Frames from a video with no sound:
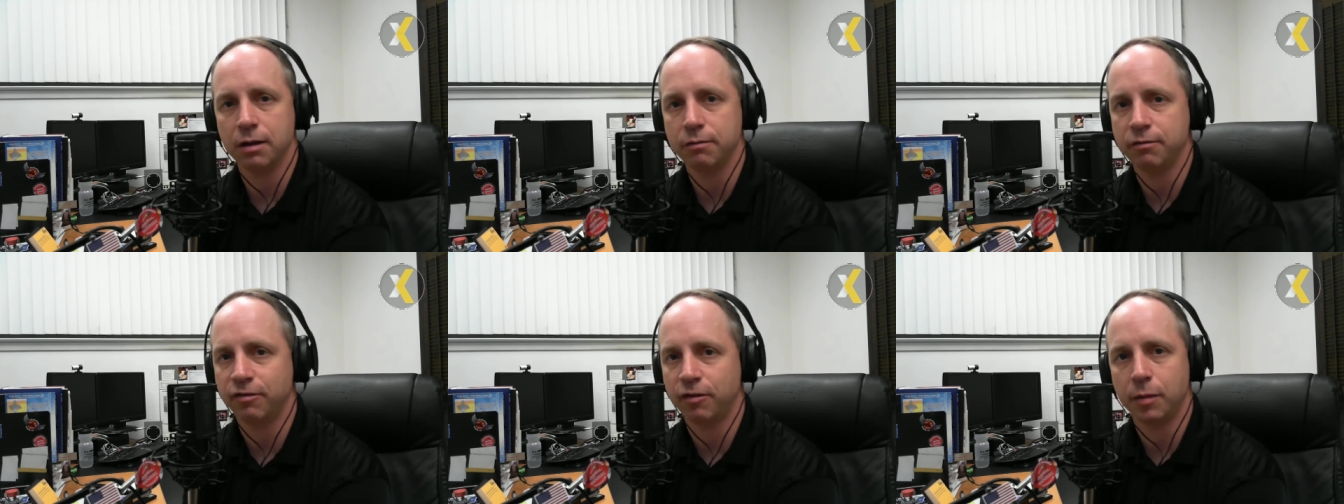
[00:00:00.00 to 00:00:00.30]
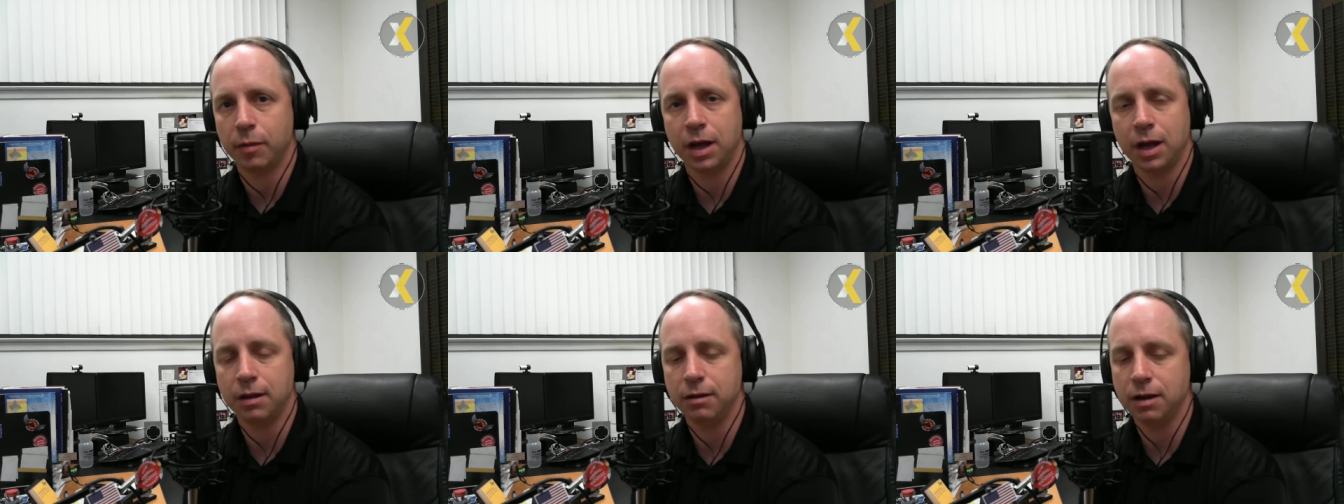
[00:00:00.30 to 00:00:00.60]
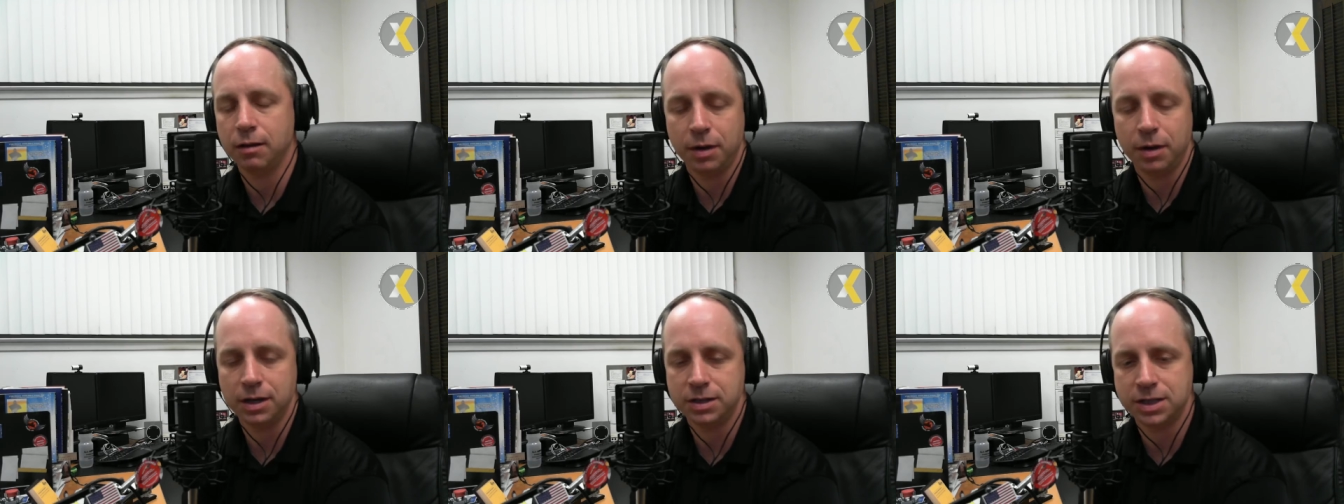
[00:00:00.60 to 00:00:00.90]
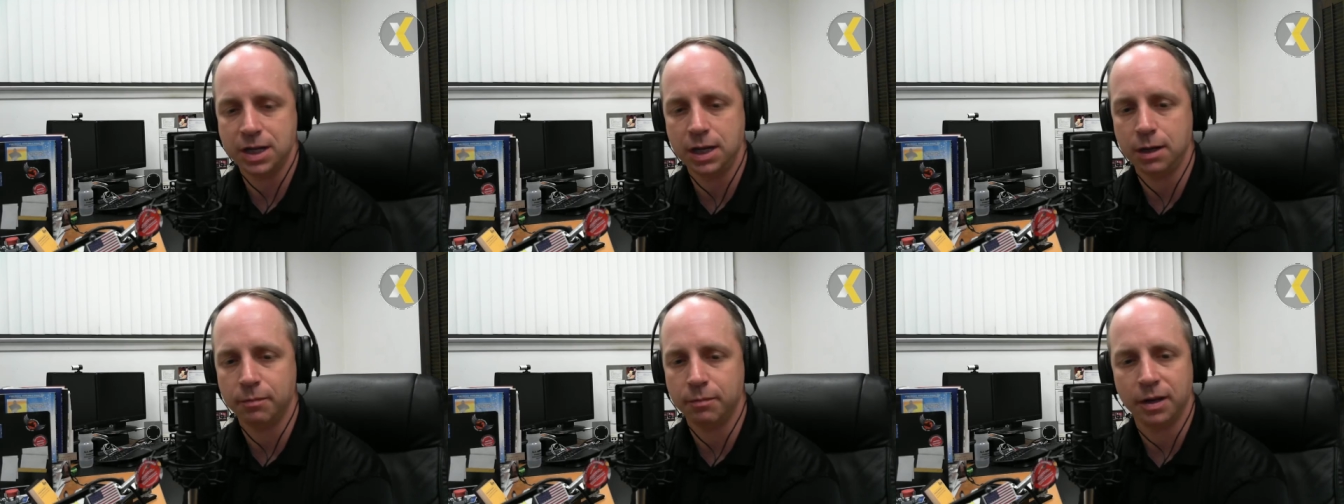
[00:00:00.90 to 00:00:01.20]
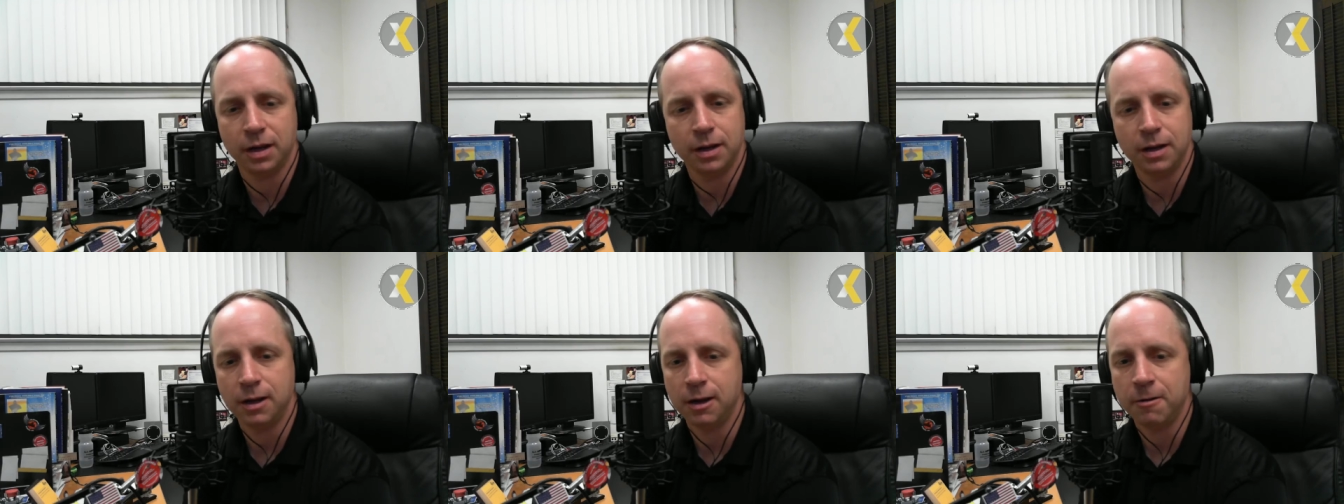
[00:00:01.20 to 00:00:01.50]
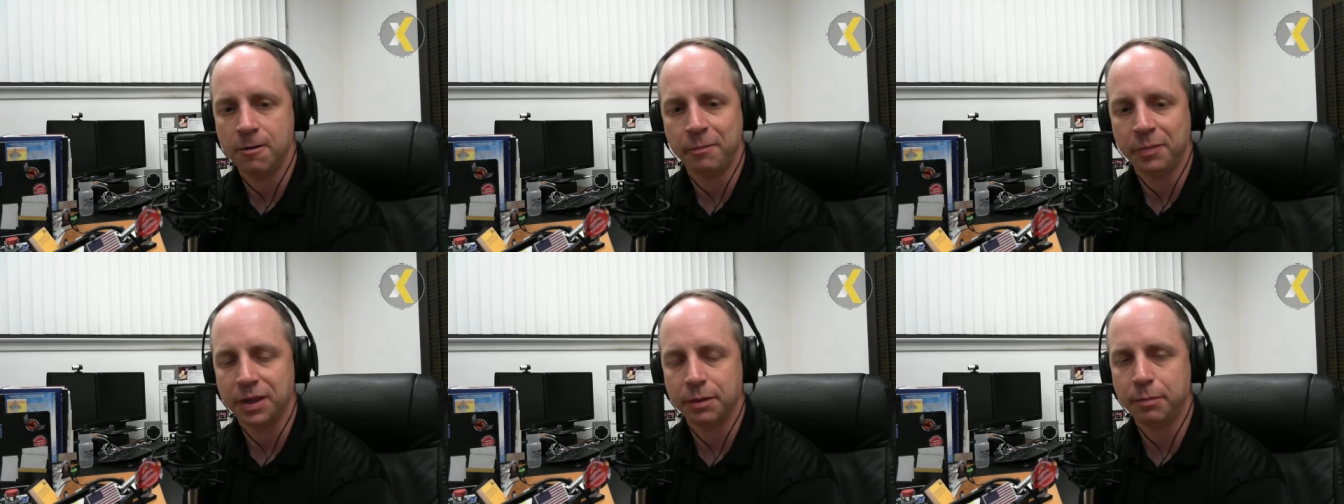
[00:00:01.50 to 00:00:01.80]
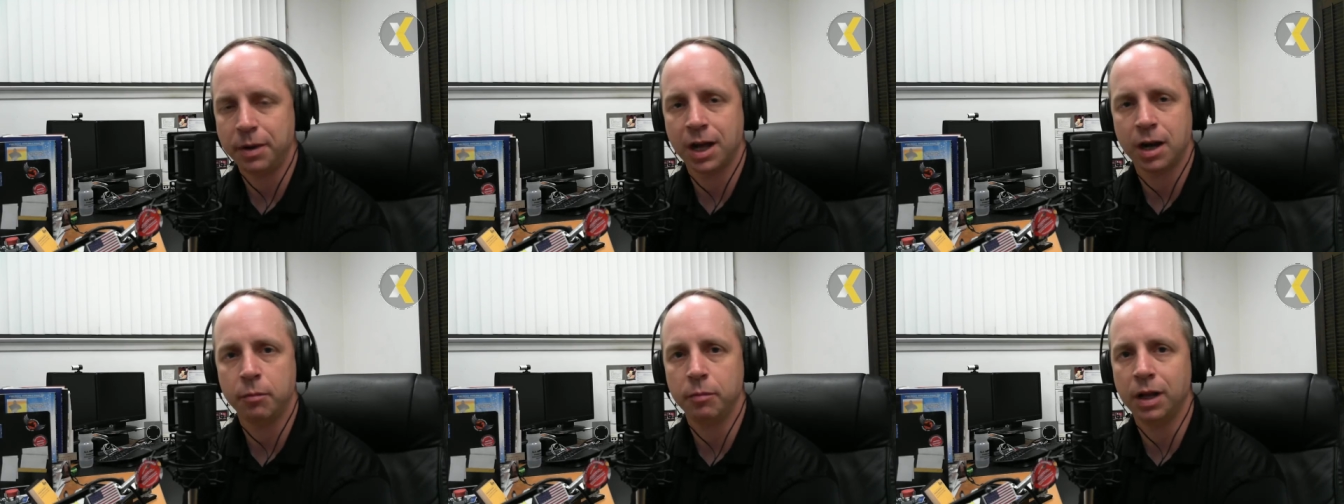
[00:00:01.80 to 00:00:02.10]
for my in my team. The
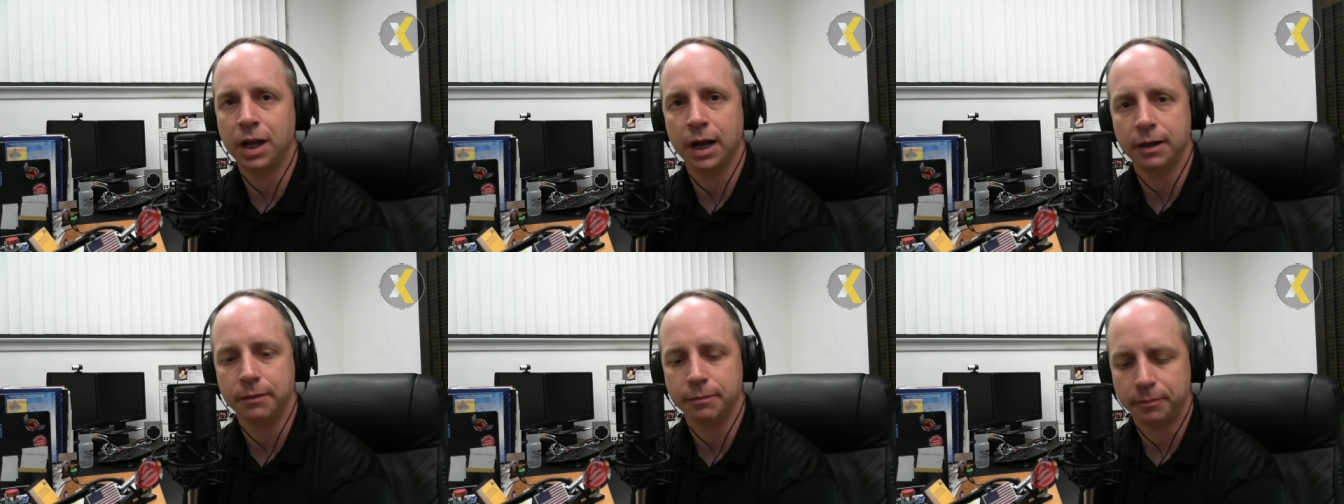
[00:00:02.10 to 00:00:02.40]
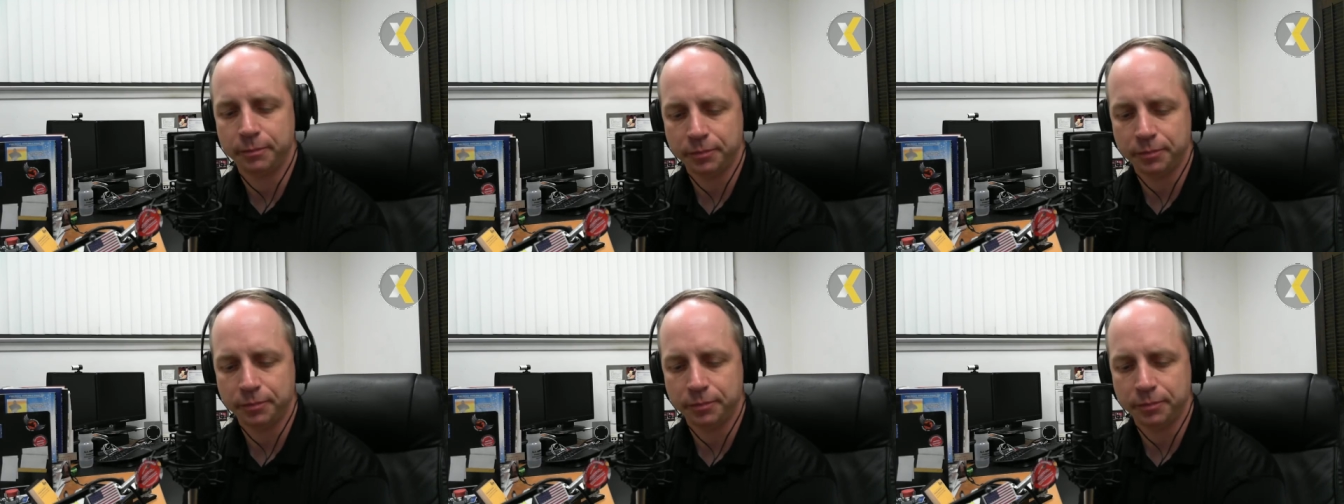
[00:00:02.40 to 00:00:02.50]
bottom line.